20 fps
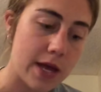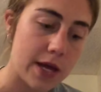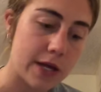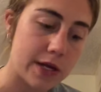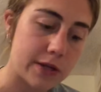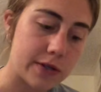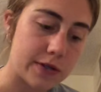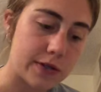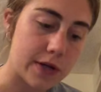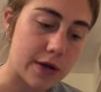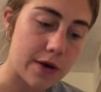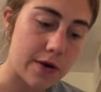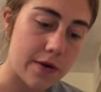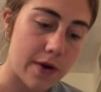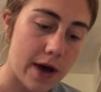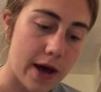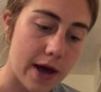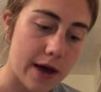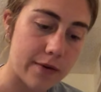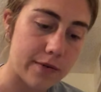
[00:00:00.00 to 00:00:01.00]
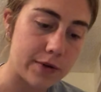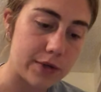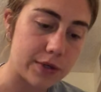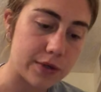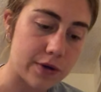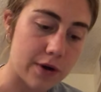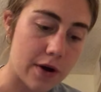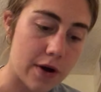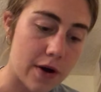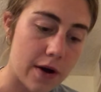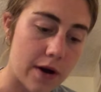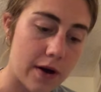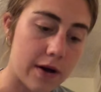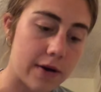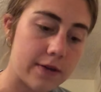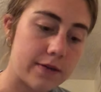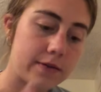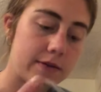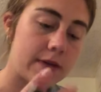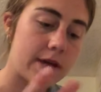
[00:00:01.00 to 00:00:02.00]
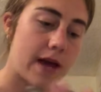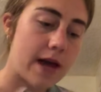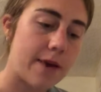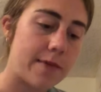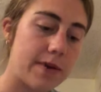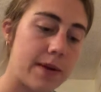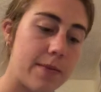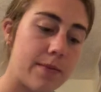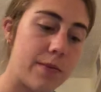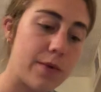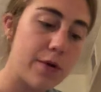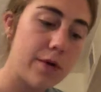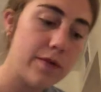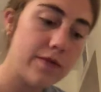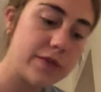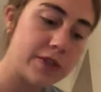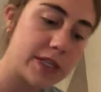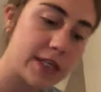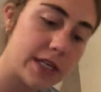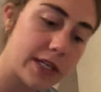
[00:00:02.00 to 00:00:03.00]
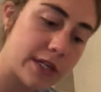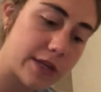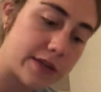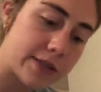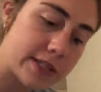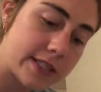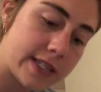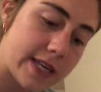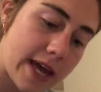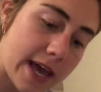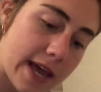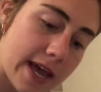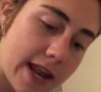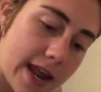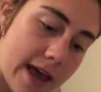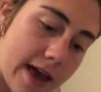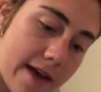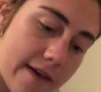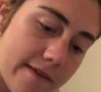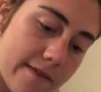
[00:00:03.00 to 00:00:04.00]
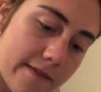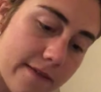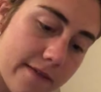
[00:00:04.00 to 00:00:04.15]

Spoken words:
And so I would draw, I'm going to move G closest to A and F.